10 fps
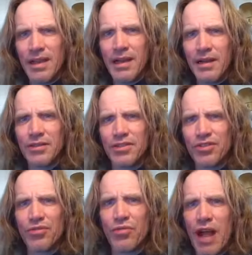
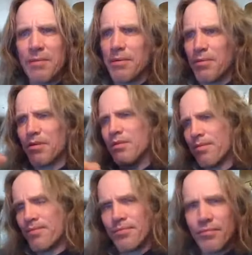undescribable
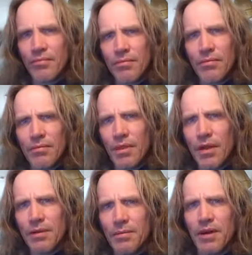uh,
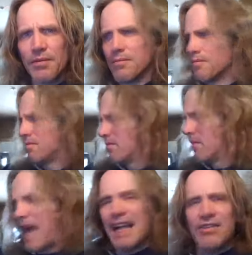um, um,
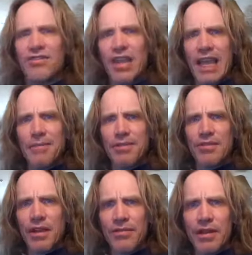
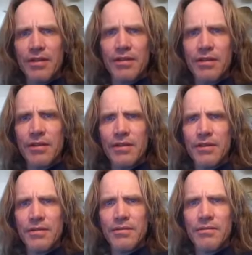landscapes of it.
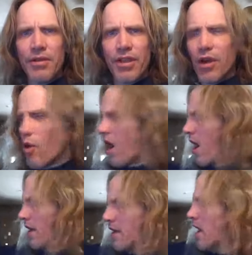You know, they go
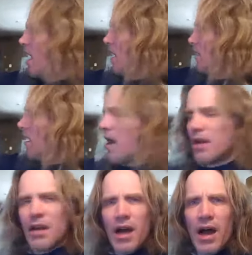on and on and
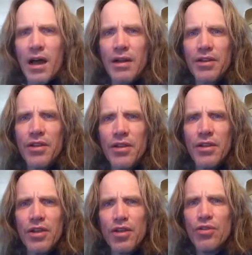on and on.
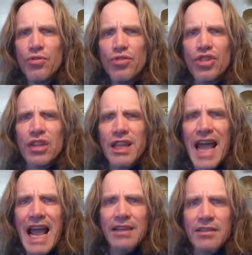Huge
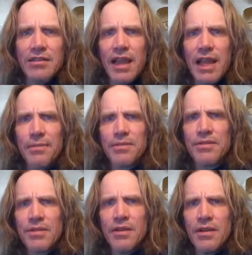
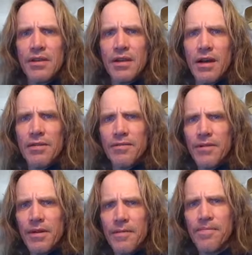landscapes of
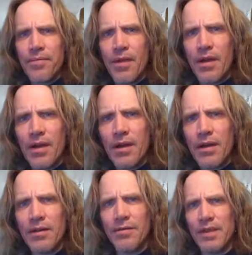uh,
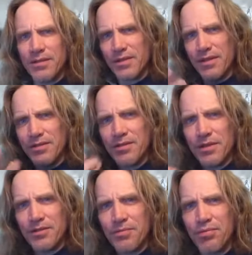of these this
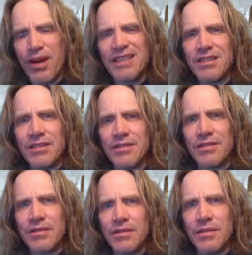this
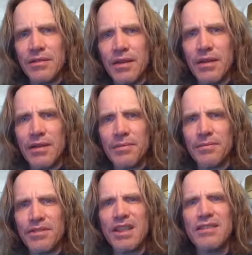precious um,
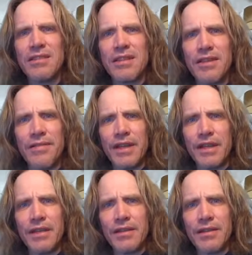sensitivity,